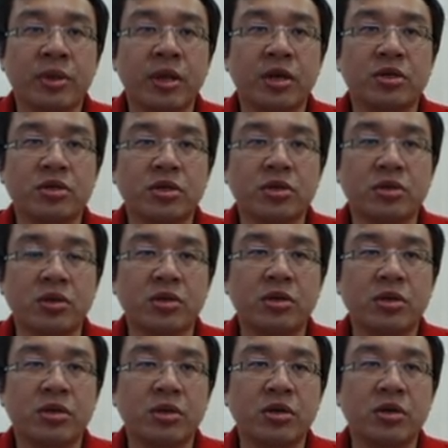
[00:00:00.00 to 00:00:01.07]
So
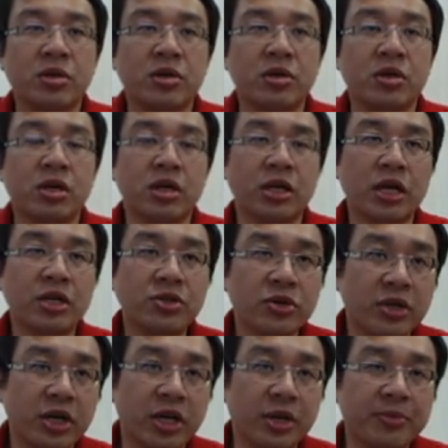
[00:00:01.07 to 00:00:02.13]
in the actual
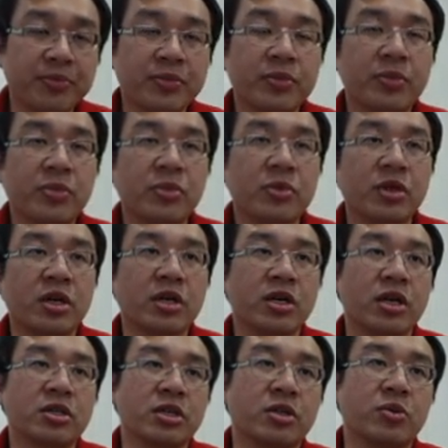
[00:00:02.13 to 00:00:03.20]
game, king
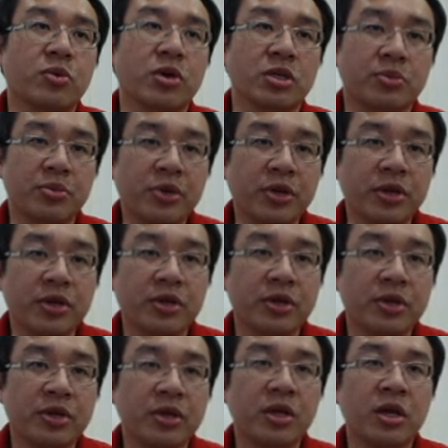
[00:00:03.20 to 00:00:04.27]
h8 was played,
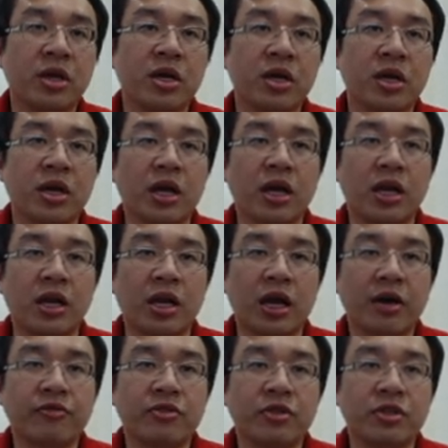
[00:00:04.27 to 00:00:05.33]
and
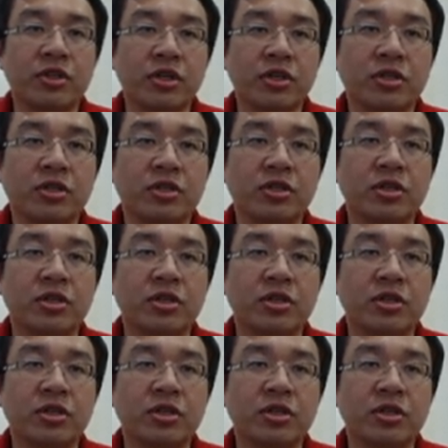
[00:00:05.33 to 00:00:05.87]
after this,